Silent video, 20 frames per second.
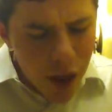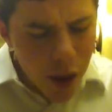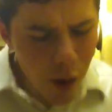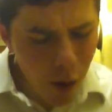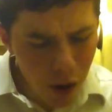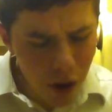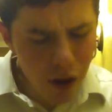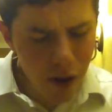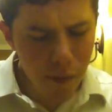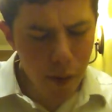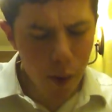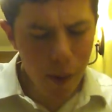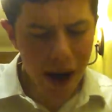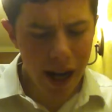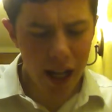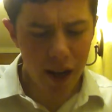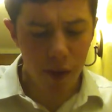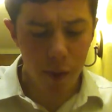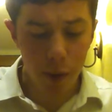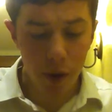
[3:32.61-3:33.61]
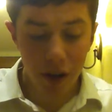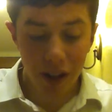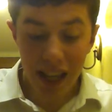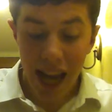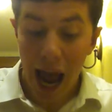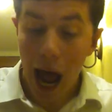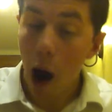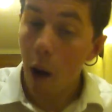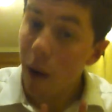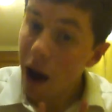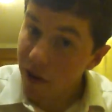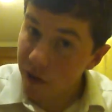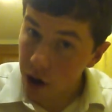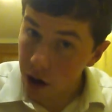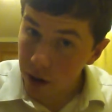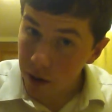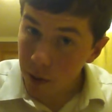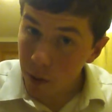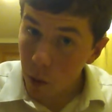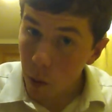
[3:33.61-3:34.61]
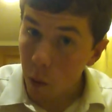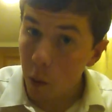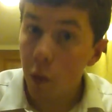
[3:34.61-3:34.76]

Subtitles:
The order of the writing of the books, however,